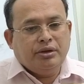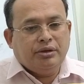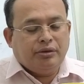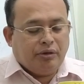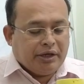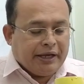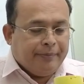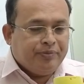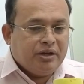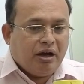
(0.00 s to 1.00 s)
Okay.
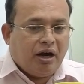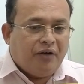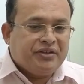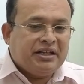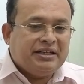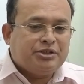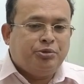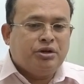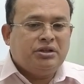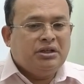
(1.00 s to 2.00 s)
After that
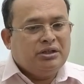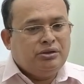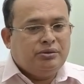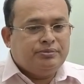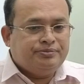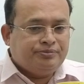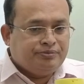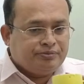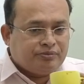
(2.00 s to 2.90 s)
export, mm.